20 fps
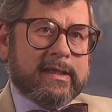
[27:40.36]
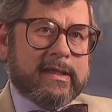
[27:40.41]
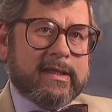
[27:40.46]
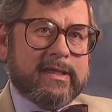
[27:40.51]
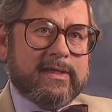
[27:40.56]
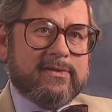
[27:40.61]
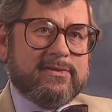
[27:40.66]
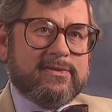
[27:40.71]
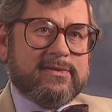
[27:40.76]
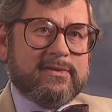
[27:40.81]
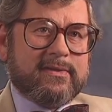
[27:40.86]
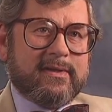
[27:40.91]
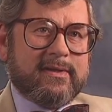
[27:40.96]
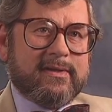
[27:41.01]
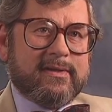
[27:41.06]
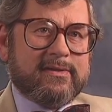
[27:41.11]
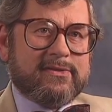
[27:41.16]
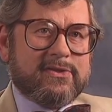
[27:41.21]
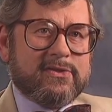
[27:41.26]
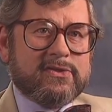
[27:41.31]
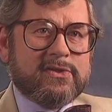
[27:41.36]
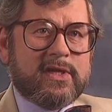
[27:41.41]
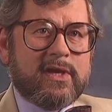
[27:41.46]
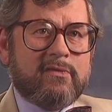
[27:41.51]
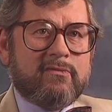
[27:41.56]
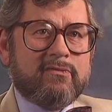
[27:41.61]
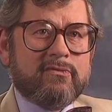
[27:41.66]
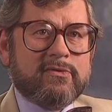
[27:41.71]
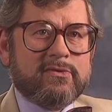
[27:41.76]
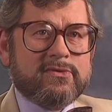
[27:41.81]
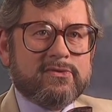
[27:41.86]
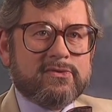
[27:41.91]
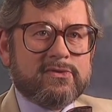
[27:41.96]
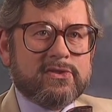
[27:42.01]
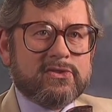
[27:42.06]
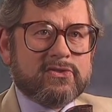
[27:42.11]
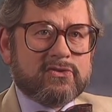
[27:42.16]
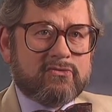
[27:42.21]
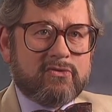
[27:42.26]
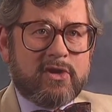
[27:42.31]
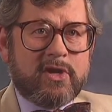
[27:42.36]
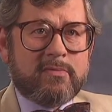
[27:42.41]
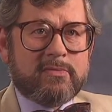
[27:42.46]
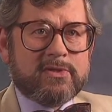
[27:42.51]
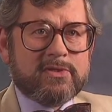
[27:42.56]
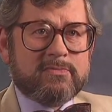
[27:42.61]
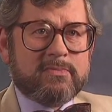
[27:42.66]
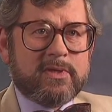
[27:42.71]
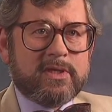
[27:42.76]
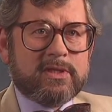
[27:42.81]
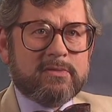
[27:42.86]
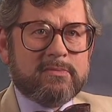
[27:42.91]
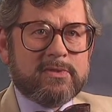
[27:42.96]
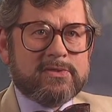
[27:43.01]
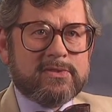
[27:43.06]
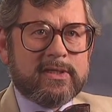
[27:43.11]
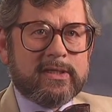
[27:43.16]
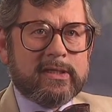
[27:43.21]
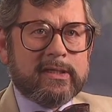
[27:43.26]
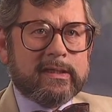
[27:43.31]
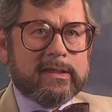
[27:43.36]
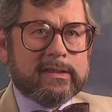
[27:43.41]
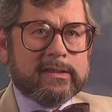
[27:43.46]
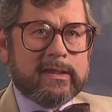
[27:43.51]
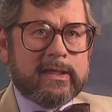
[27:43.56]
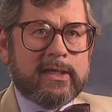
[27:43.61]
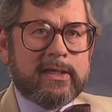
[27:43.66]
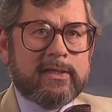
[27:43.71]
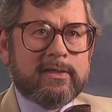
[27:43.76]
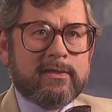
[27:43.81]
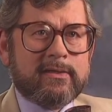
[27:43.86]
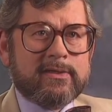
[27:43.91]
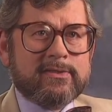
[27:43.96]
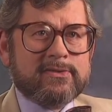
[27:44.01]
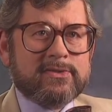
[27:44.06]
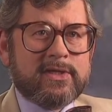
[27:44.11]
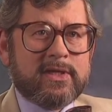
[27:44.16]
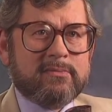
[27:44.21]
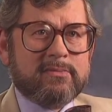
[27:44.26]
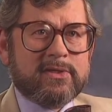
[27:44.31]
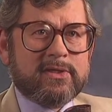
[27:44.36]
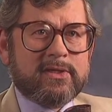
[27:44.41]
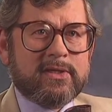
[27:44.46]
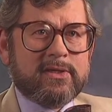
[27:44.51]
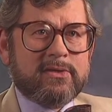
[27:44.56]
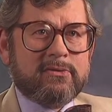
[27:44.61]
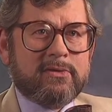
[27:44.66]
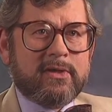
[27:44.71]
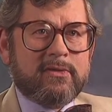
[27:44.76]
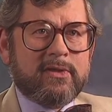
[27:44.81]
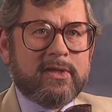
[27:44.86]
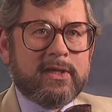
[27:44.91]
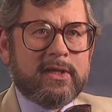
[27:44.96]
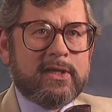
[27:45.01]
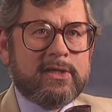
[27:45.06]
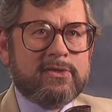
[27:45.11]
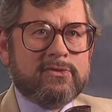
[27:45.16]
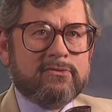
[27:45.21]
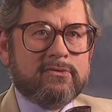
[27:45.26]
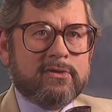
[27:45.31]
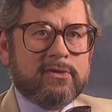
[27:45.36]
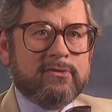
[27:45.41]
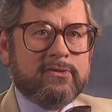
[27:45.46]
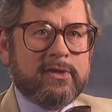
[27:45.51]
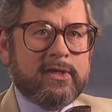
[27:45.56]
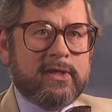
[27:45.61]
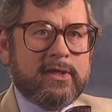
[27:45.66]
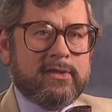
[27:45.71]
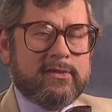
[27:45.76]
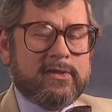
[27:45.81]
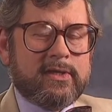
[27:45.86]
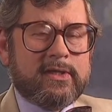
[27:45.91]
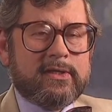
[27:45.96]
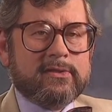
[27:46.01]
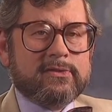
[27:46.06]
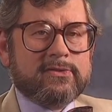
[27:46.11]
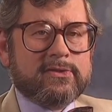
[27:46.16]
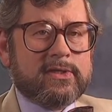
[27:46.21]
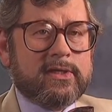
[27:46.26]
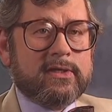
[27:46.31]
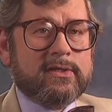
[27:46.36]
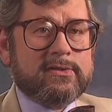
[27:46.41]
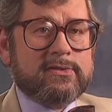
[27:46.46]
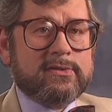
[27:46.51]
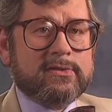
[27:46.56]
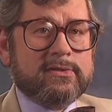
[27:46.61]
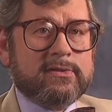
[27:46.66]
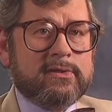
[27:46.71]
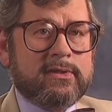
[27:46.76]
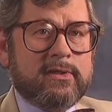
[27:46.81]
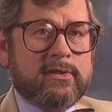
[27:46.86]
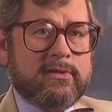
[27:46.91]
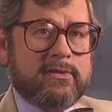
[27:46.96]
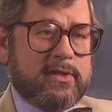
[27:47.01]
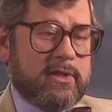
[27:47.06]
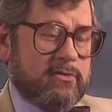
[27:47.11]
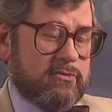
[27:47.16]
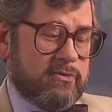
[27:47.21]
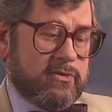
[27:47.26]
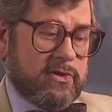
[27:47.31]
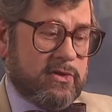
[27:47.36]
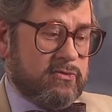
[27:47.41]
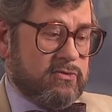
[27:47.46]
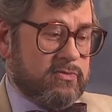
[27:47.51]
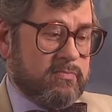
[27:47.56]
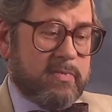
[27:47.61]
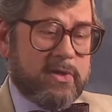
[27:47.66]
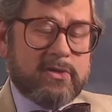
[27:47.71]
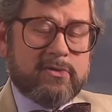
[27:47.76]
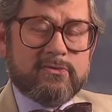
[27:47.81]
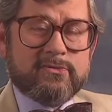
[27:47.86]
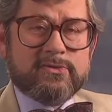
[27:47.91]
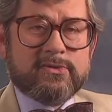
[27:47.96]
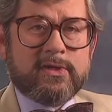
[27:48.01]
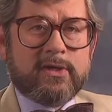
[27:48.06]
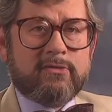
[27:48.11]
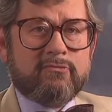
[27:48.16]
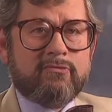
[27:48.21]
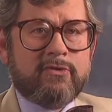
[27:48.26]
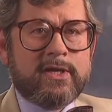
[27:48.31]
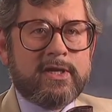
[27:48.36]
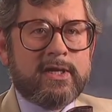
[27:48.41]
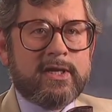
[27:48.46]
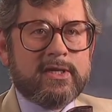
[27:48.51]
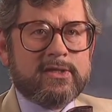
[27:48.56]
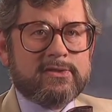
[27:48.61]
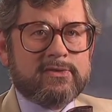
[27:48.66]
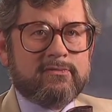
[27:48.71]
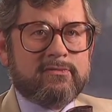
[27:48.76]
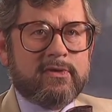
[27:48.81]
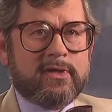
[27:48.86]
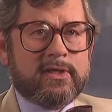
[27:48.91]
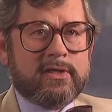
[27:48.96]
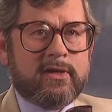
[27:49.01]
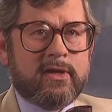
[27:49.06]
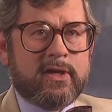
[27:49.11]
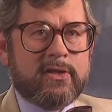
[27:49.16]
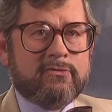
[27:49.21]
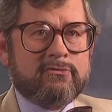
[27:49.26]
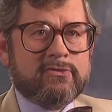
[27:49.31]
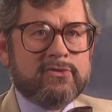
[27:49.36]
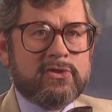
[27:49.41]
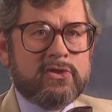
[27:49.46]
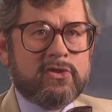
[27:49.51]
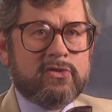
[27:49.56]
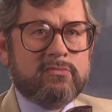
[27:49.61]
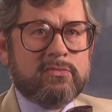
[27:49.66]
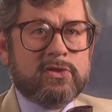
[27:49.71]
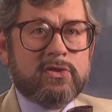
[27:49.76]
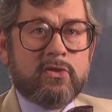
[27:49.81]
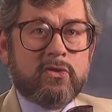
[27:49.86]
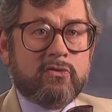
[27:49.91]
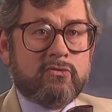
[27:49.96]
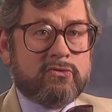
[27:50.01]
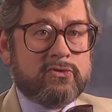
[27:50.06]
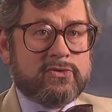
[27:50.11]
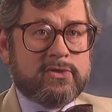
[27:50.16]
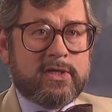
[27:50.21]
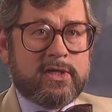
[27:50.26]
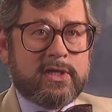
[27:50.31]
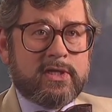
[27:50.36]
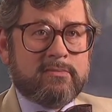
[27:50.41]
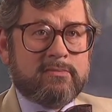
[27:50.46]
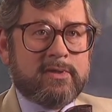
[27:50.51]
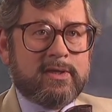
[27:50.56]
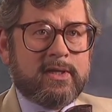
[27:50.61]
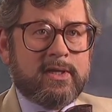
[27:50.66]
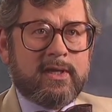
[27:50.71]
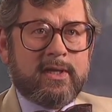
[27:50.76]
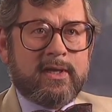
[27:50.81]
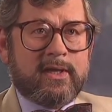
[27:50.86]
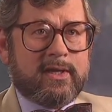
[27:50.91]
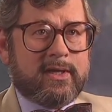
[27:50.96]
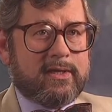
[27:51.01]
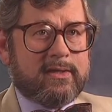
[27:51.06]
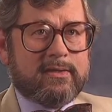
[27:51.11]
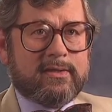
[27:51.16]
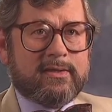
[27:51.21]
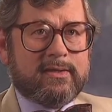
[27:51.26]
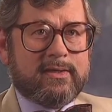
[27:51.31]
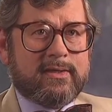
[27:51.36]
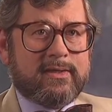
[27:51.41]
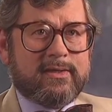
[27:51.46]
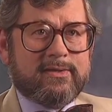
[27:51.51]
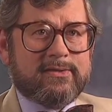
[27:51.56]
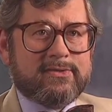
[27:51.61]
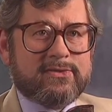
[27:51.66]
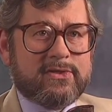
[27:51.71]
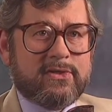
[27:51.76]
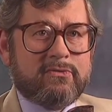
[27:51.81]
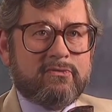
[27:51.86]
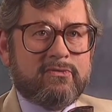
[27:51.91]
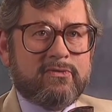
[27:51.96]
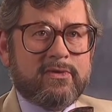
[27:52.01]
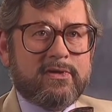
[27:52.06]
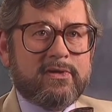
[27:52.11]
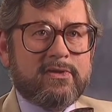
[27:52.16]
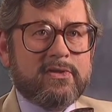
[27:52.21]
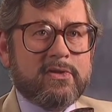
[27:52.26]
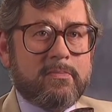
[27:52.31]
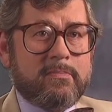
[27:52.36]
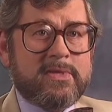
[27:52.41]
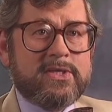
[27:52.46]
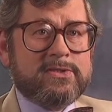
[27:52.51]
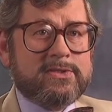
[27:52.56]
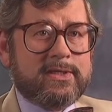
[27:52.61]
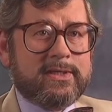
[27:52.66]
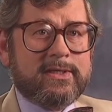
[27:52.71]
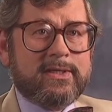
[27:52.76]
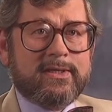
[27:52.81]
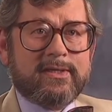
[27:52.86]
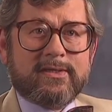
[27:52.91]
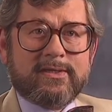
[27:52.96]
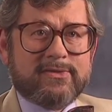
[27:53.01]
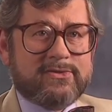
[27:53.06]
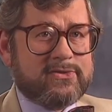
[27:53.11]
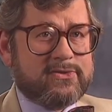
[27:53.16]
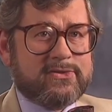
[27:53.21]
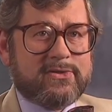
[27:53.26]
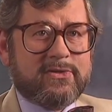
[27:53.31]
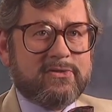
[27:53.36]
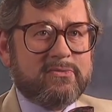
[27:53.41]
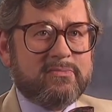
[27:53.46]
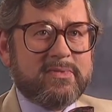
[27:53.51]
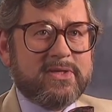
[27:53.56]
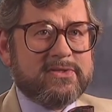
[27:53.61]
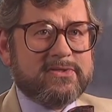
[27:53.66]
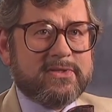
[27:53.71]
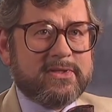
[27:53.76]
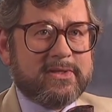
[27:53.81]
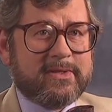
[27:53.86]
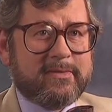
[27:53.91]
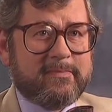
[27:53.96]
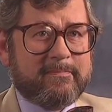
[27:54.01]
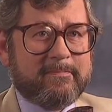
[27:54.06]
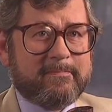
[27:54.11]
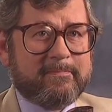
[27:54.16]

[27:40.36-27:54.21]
its discoverers describe it as being the missing link, the headlines come and go, and then later on that skeleton, those bones are reclassified either as human or as ape. And so far the missing link is still missing.